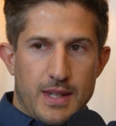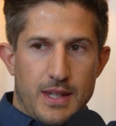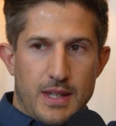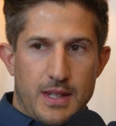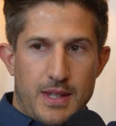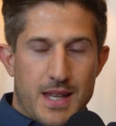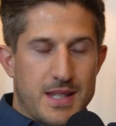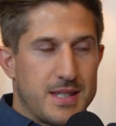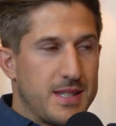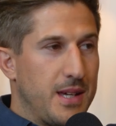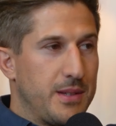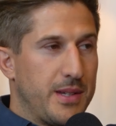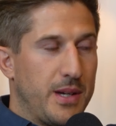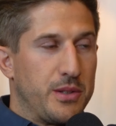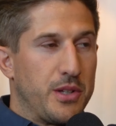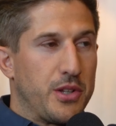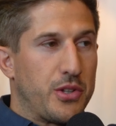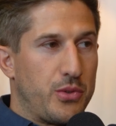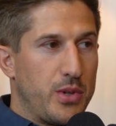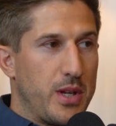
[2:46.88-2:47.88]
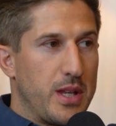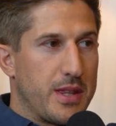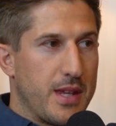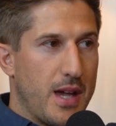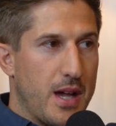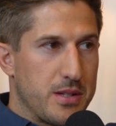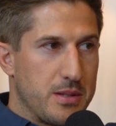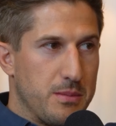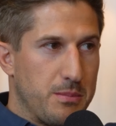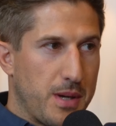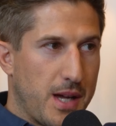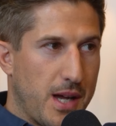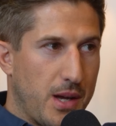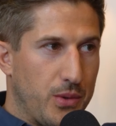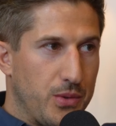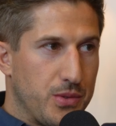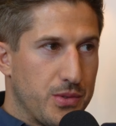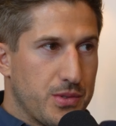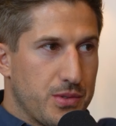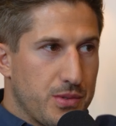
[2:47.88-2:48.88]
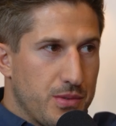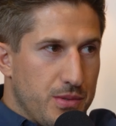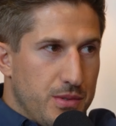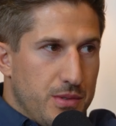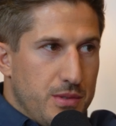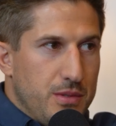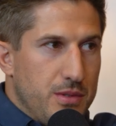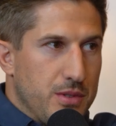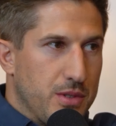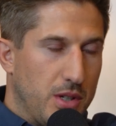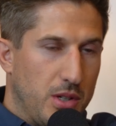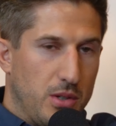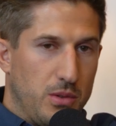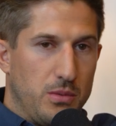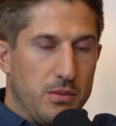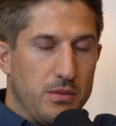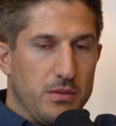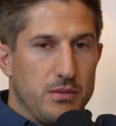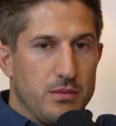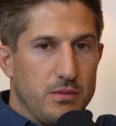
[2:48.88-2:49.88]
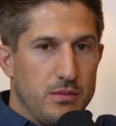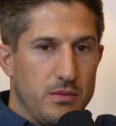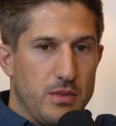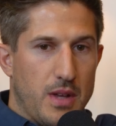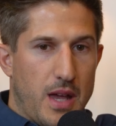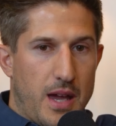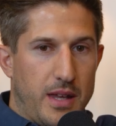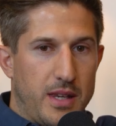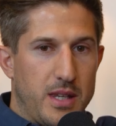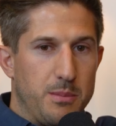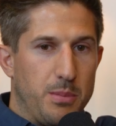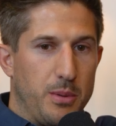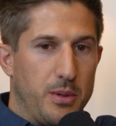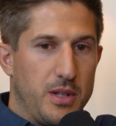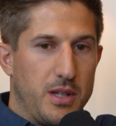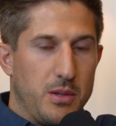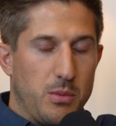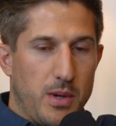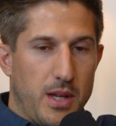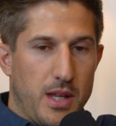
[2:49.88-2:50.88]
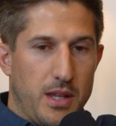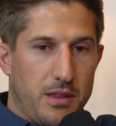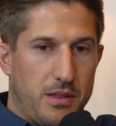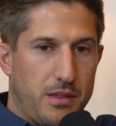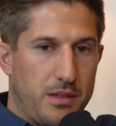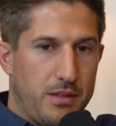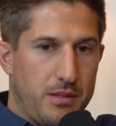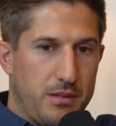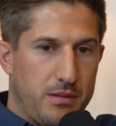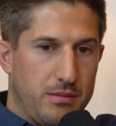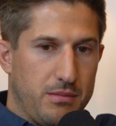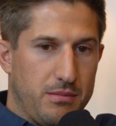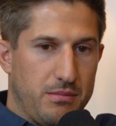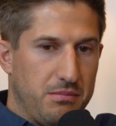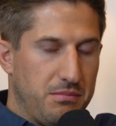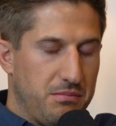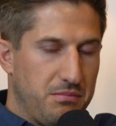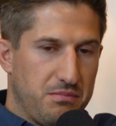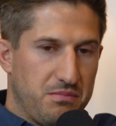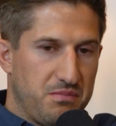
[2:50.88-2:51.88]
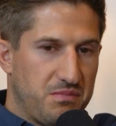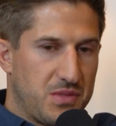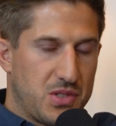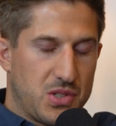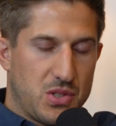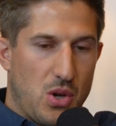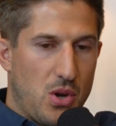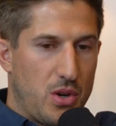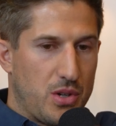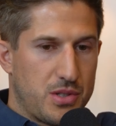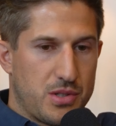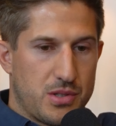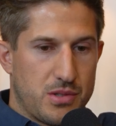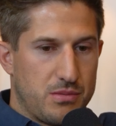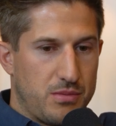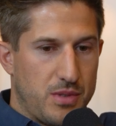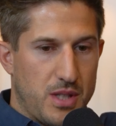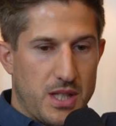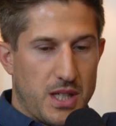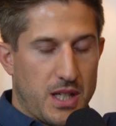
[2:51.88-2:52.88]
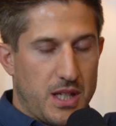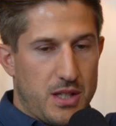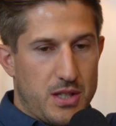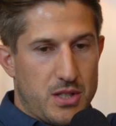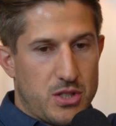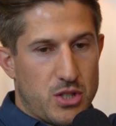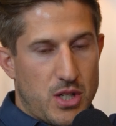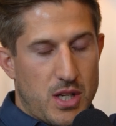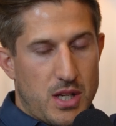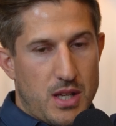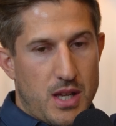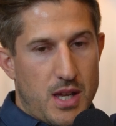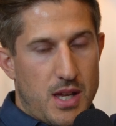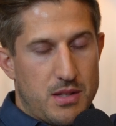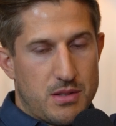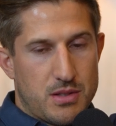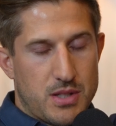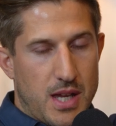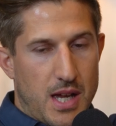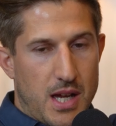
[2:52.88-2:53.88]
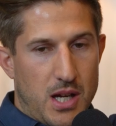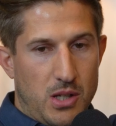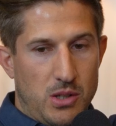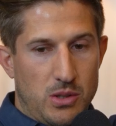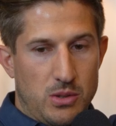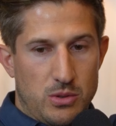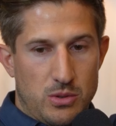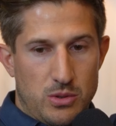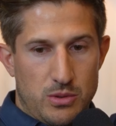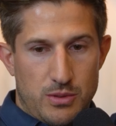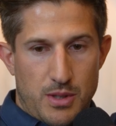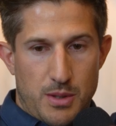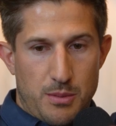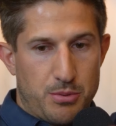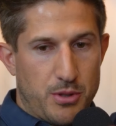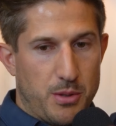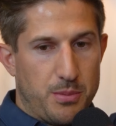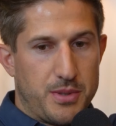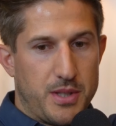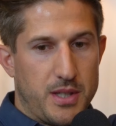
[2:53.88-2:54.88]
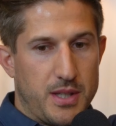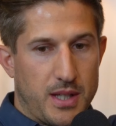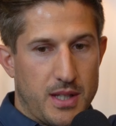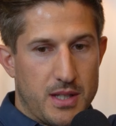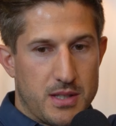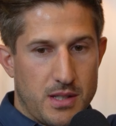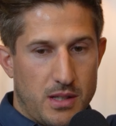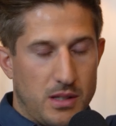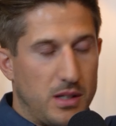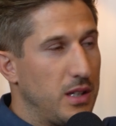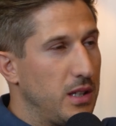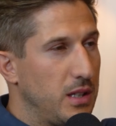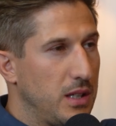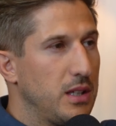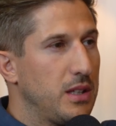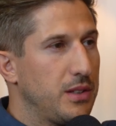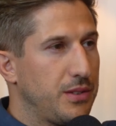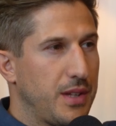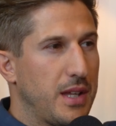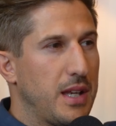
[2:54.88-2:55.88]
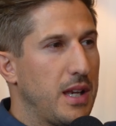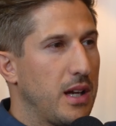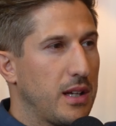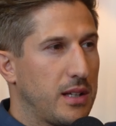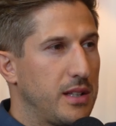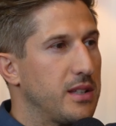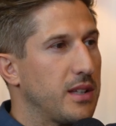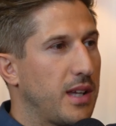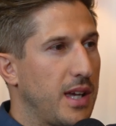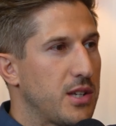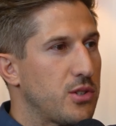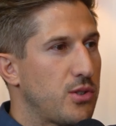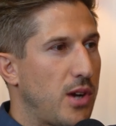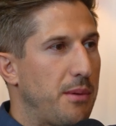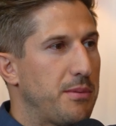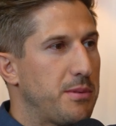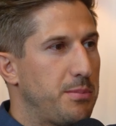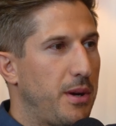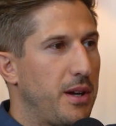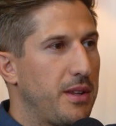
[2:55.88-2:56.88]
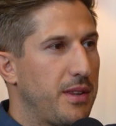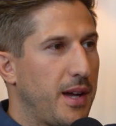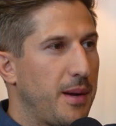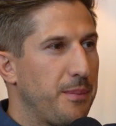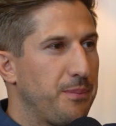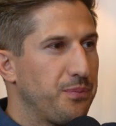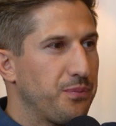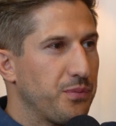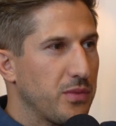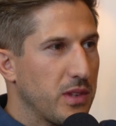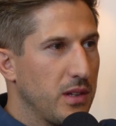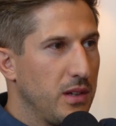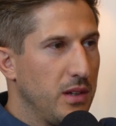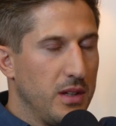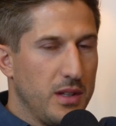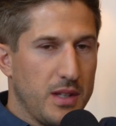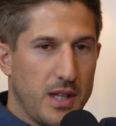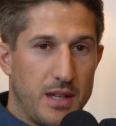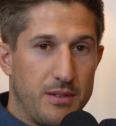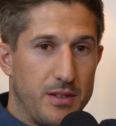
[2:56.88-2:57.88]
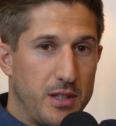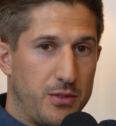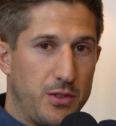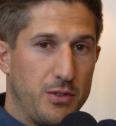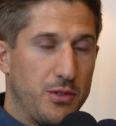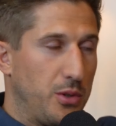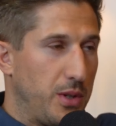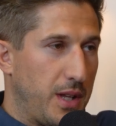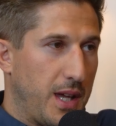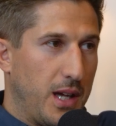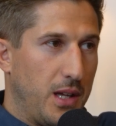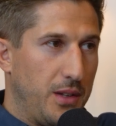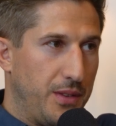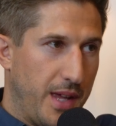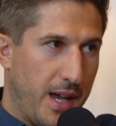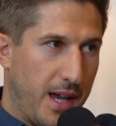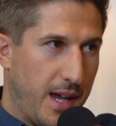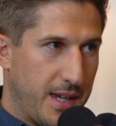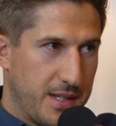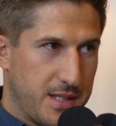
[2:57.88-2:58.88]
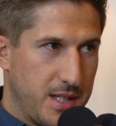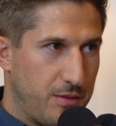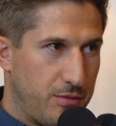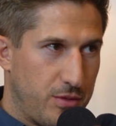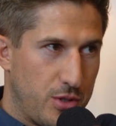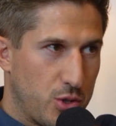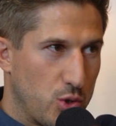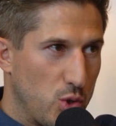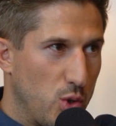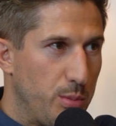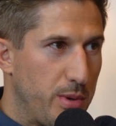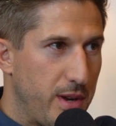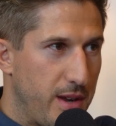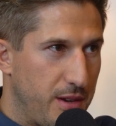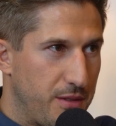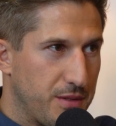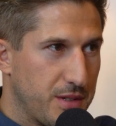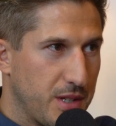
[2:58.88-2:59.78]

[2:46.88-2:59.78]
That's now down to £3,000. So anybody with stocks that they're going to sell or a property they're going to sell, they're likely to get trapped by that, even if you've only held that asset for a short period of